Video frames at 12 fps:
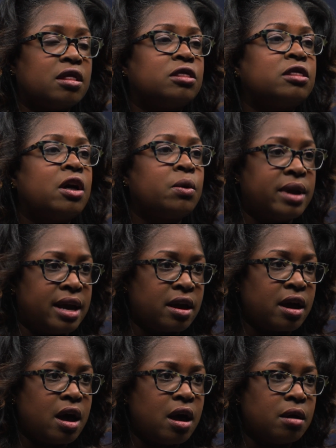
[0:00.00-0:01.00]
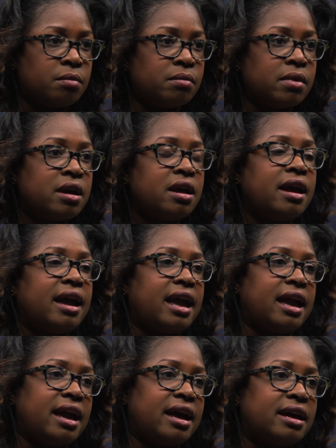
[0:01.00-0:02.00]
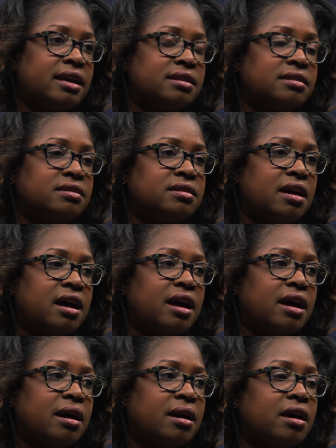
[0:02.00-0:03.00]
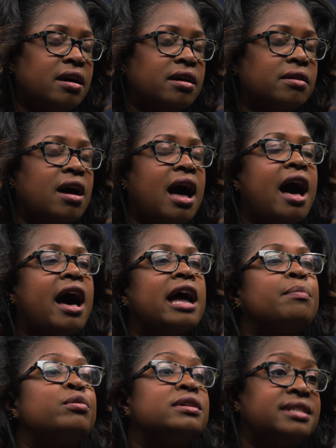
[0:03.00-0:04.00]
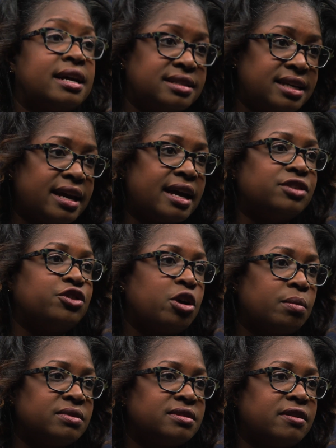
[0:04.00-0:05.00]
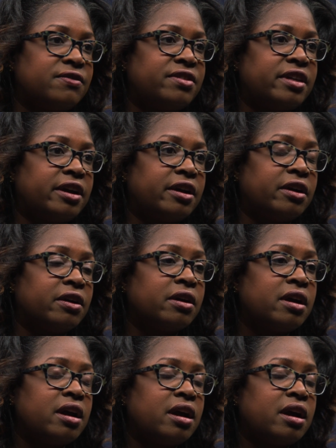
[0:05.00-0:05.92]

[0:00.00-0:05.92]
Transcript: low income, and high presenting in terms of their